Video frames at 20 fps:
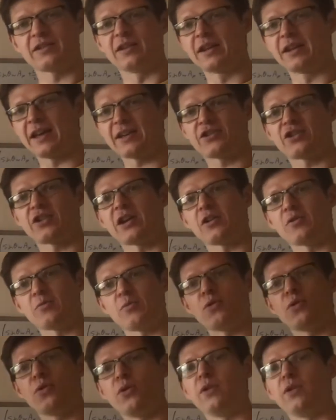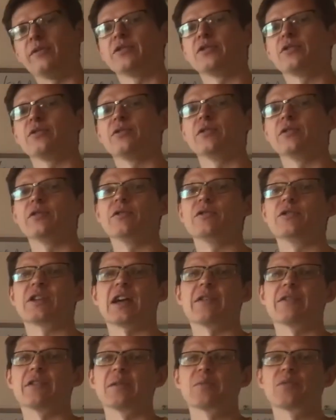an S-channel pole of a 2-to-2
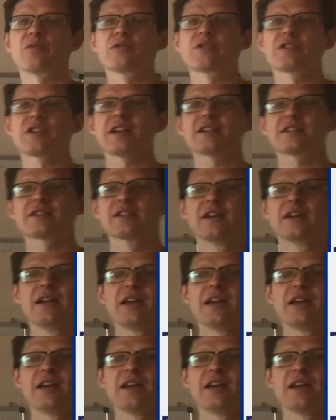scattering process,